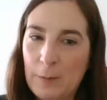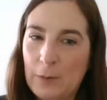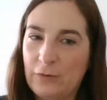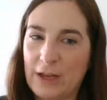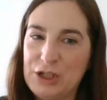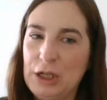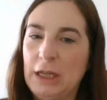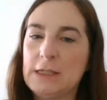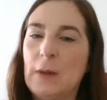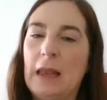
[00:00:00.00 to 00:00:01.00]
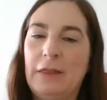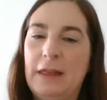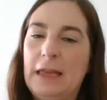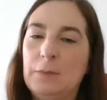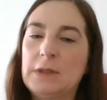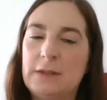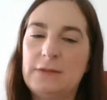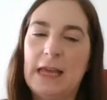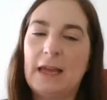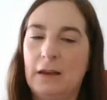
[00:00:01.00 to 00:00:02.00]
very professional as well. I think it
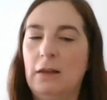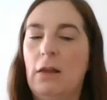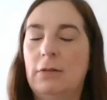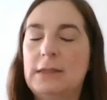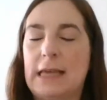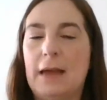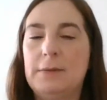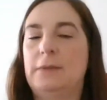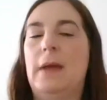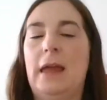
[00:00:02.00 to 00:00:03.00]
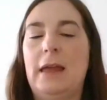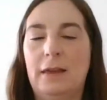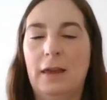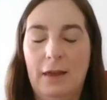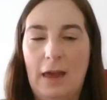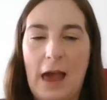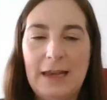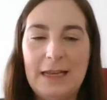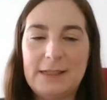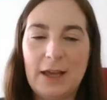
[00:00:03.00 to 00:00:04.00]
must have taken a long time to make.
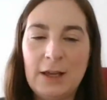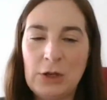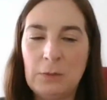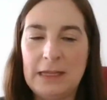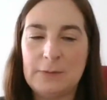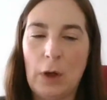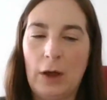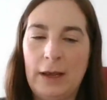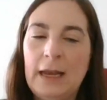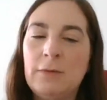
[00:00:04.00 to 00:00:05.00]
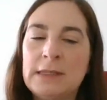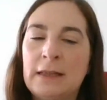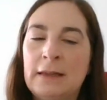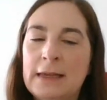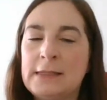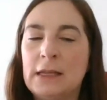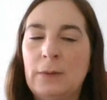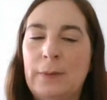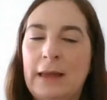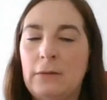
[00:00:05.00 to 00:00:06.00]
And he's turned up this morning. He was
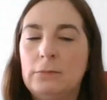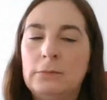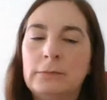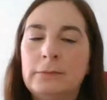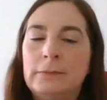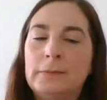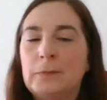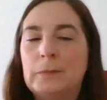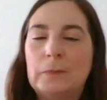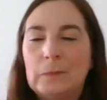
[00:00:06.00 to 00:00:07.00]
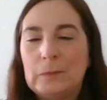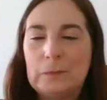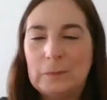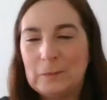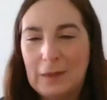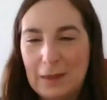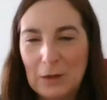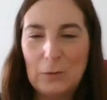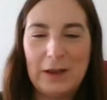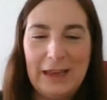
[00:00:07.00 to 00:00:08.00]
a little
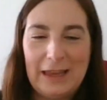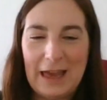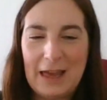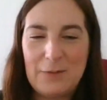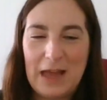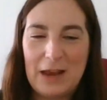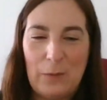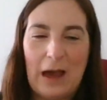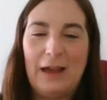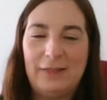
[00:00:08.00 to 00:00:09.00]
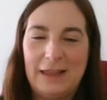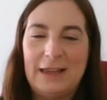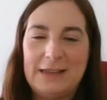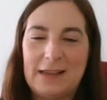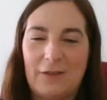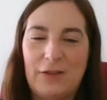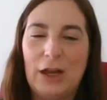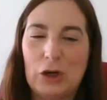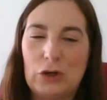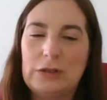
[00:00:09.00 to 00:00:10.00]
bit mm, when he came in, but I think he's
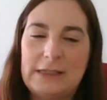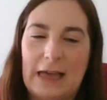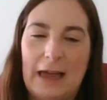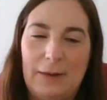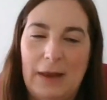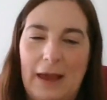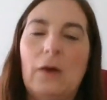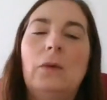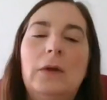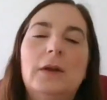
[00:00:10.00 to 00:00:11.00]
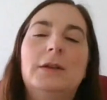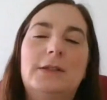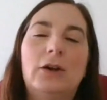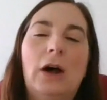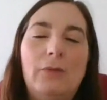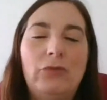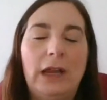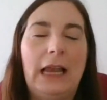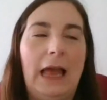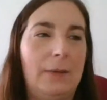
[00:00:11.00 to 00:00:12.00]
having a good time now. So
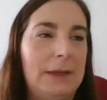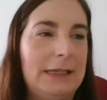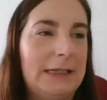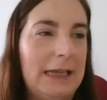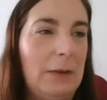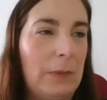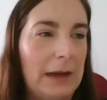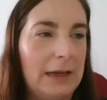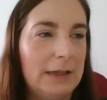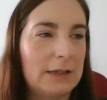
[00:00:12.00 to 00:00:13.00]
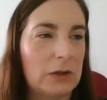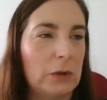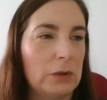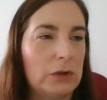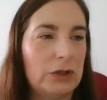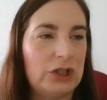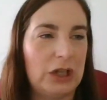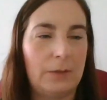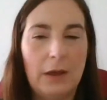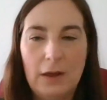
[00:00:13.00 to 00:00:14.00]
I'm really happy to see him back in school. Good
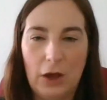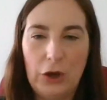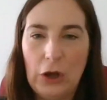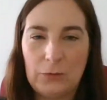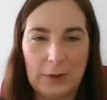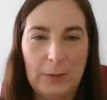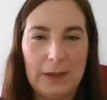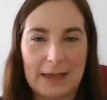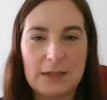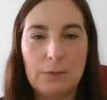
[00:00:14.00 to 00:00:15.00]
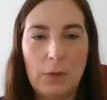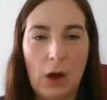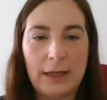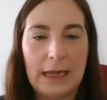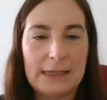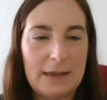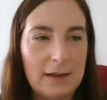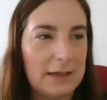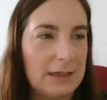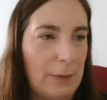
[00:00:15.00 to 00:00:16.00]
job. And hopefully we'll get some more year
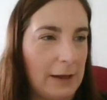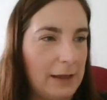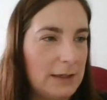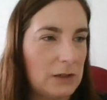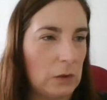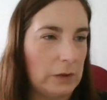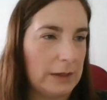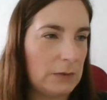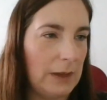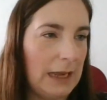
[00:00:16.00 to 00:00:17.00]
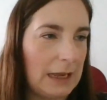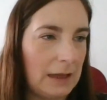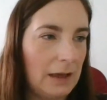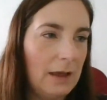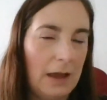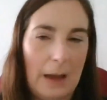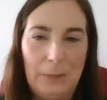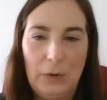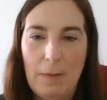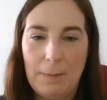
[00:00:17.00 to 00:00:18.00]
sixes back in school this week.
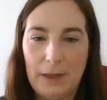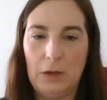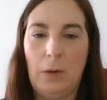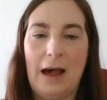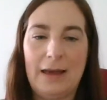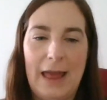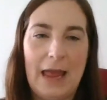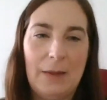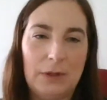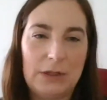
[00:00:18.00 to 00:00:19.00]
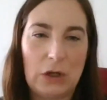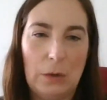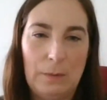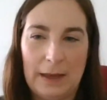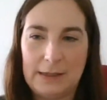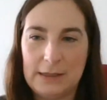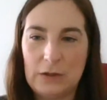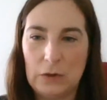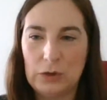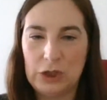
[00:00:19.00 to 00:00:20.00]
Um, remember, you are able to come back
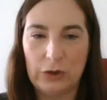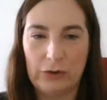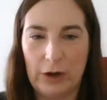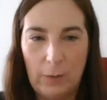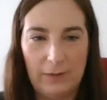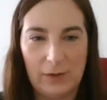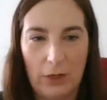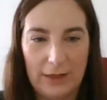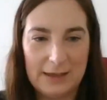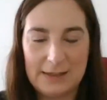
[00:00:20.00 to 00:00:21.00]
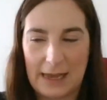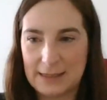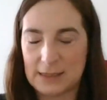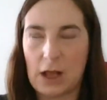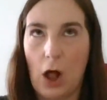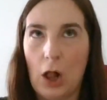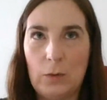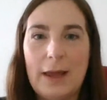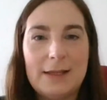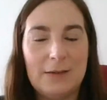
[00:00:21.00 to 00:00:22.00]
to school, children, and we've got these desks
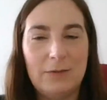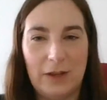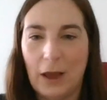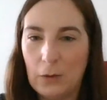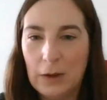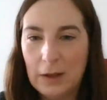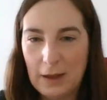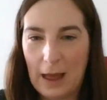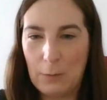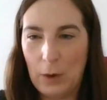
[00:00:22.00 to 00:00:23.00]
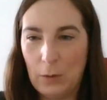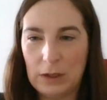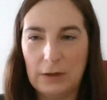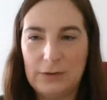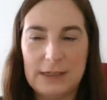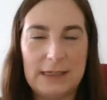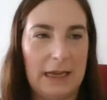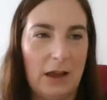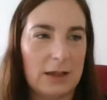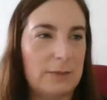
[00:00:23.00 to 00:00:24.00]
all waiting for you. And um, we would love to
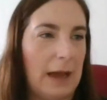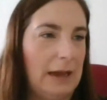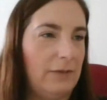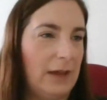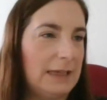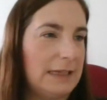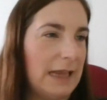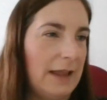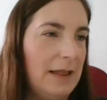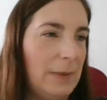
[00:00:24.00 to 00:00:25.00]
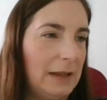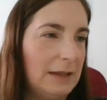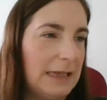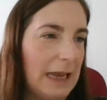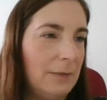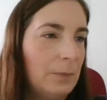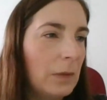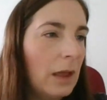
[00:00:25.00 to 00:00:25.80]
see your smiley faces in the building.